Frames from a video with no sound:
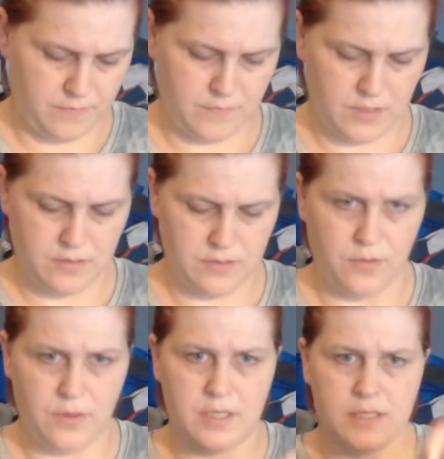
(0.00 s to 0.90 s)
So
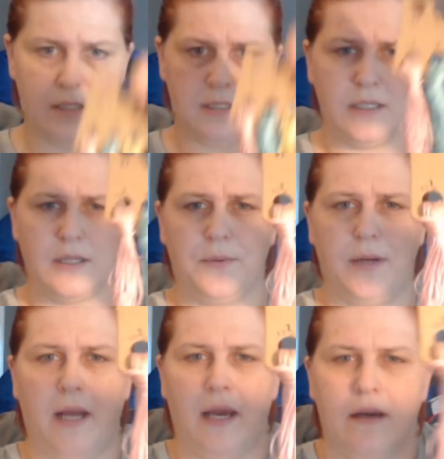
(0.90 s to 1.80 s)
this is the
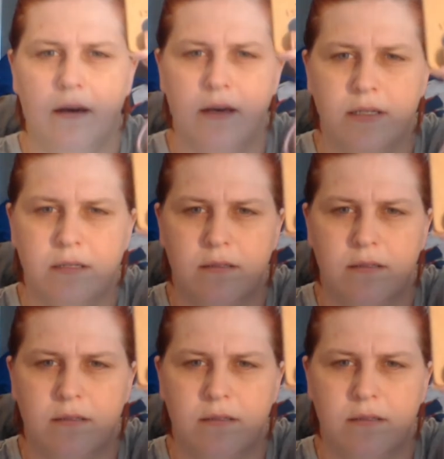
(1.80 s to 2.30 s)
thread I got.